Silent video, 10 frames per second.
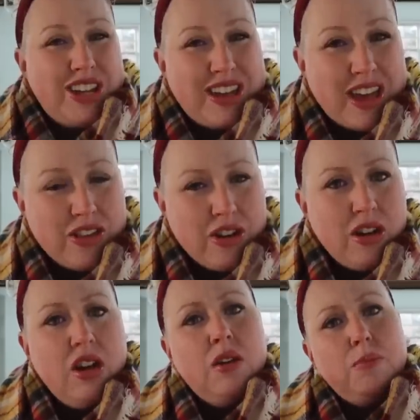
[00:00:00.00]

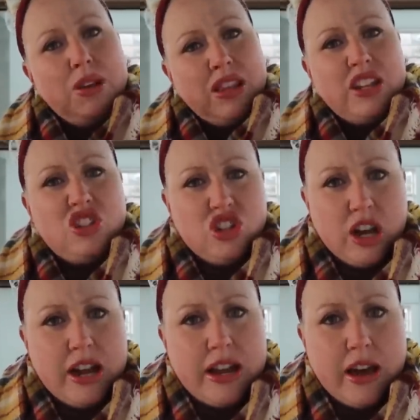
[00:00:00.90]
together, but let's
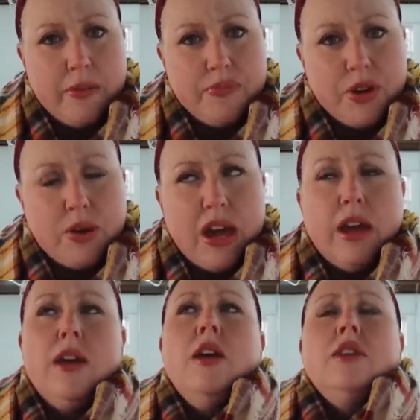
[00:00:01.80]
try it out,
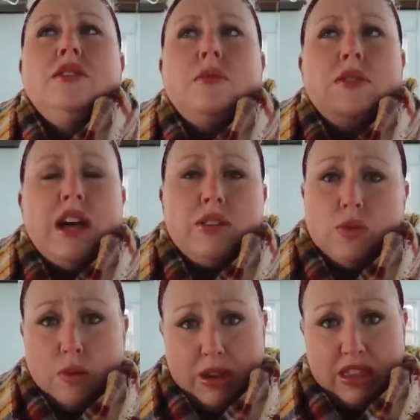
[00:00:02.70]
okay? So that's
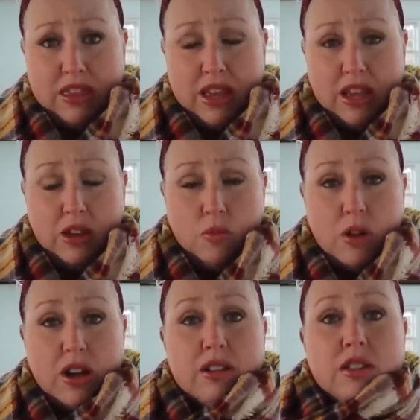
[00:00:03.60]
what my thinking
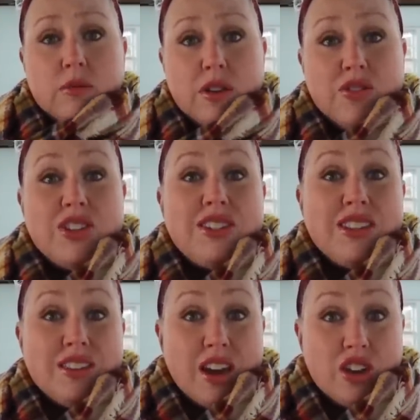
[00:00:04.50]
was in reference to
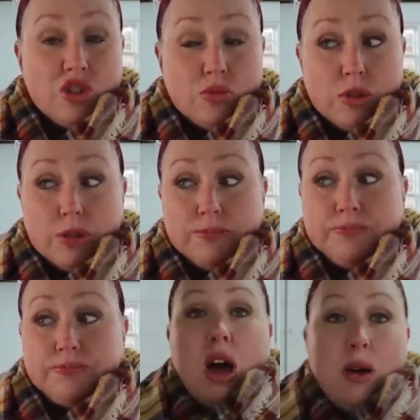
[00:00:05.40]
the laundry room.
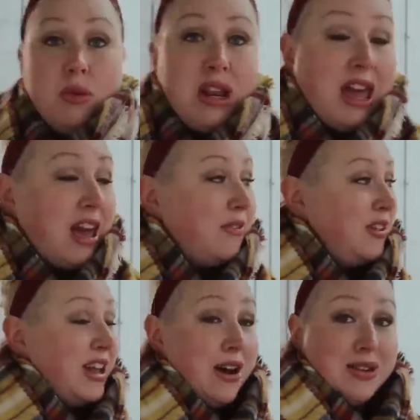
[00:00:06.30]
I would have
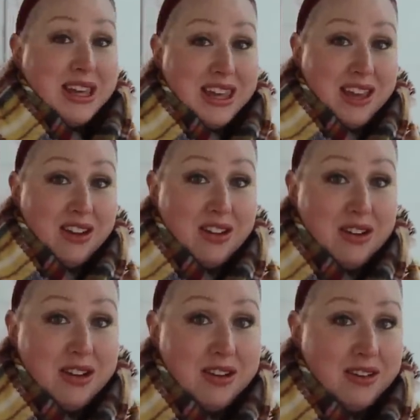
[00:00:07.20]
it out here